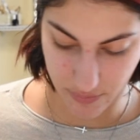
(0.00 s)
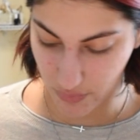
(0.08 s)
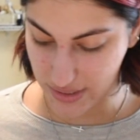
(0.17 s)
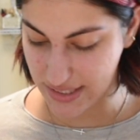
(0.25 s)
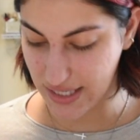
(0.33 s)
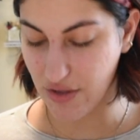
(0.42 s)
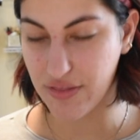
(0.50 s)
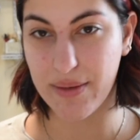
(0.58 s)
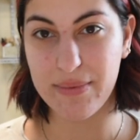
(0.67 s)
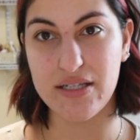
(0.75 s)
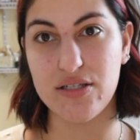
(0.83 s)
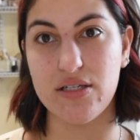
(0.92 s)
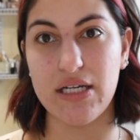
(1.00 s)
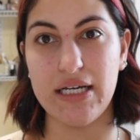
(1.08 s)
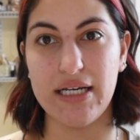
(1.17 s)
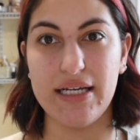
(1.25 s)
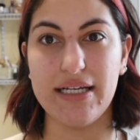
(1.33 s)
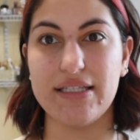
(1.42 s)
We sell them
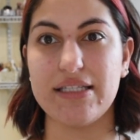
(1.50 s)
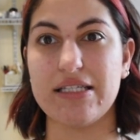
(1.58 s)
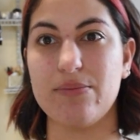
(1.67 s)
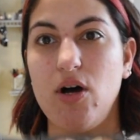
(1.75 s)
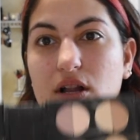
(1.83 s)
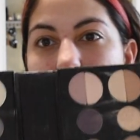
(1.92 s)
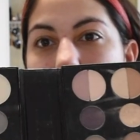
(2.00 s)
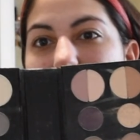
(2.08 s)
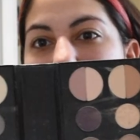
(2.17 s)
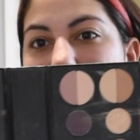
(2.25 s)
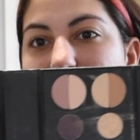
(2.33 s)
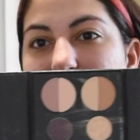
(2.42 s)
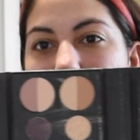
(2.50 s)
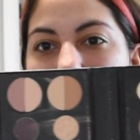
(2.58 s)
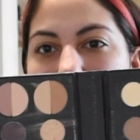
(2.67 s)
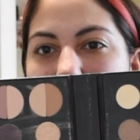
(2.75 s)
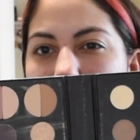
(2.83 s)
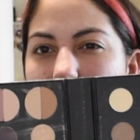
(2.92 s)
in smaller palettes, so
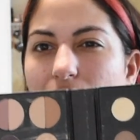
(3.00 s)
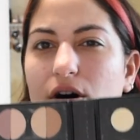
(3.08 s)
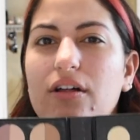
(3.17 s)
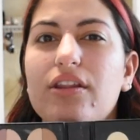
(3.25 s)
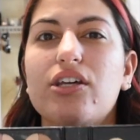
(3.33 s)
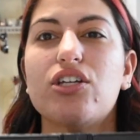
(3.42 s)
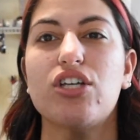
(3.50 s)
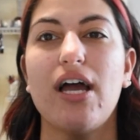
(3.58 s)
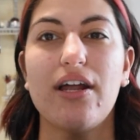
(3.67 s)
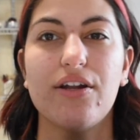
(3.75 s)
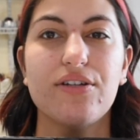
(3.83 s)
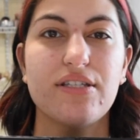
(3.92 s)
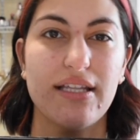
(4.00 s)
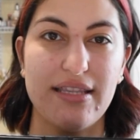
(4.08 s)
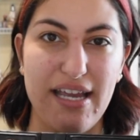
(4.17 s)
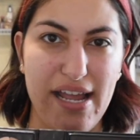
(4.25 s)
these are all the shadows that they